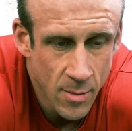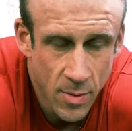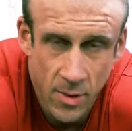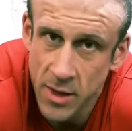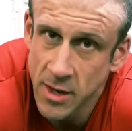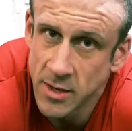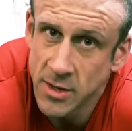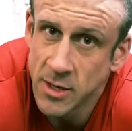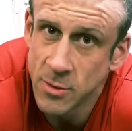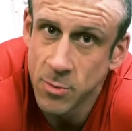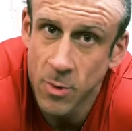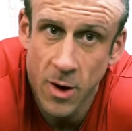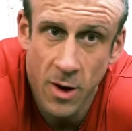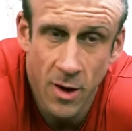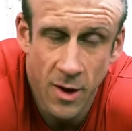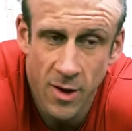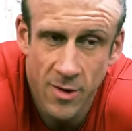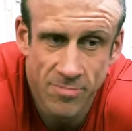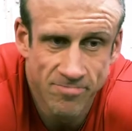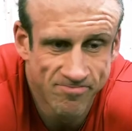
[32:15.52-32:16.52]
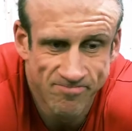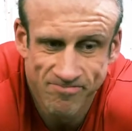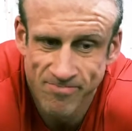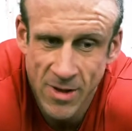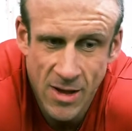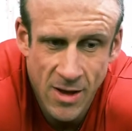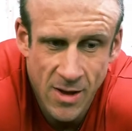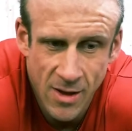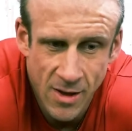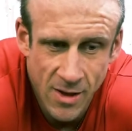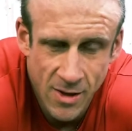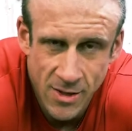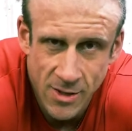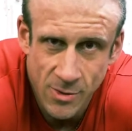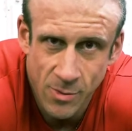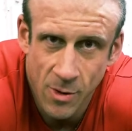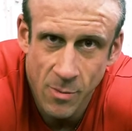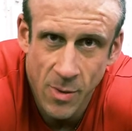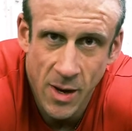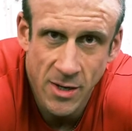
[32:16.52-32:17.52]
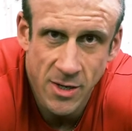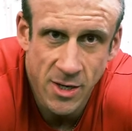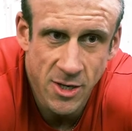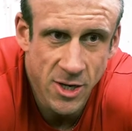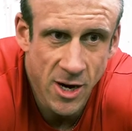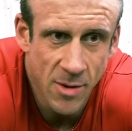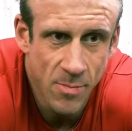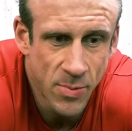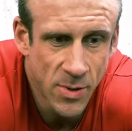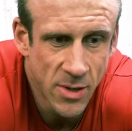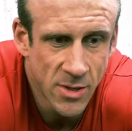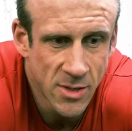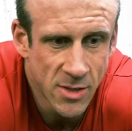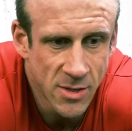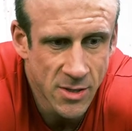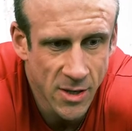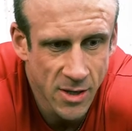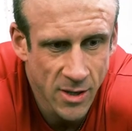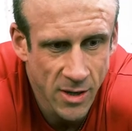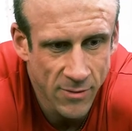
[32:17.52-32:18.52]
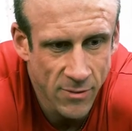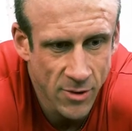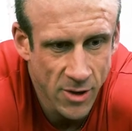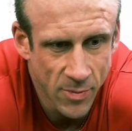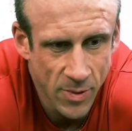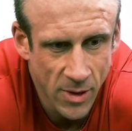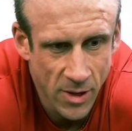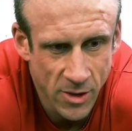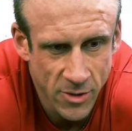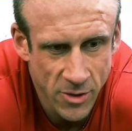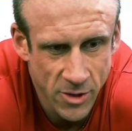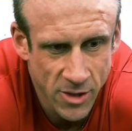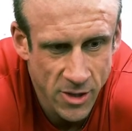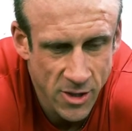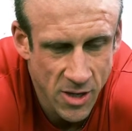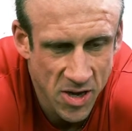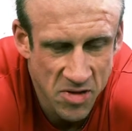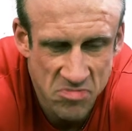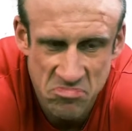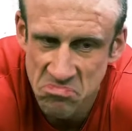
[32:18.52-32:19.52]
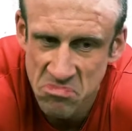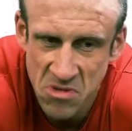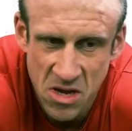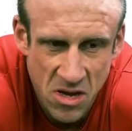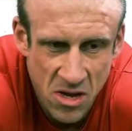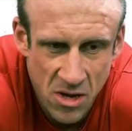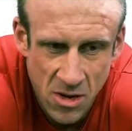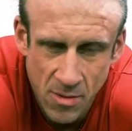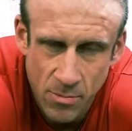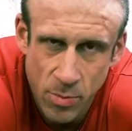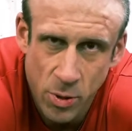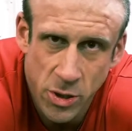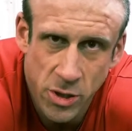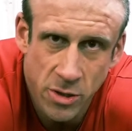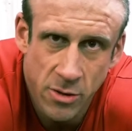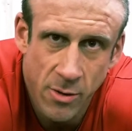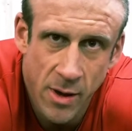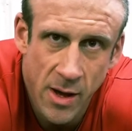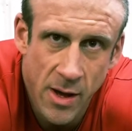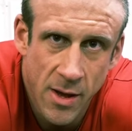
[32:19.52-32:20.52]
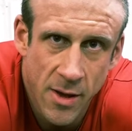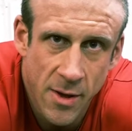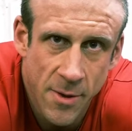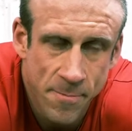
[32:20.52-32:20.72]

this is what makes it champions, isn't it? You've got to be able to just push through it.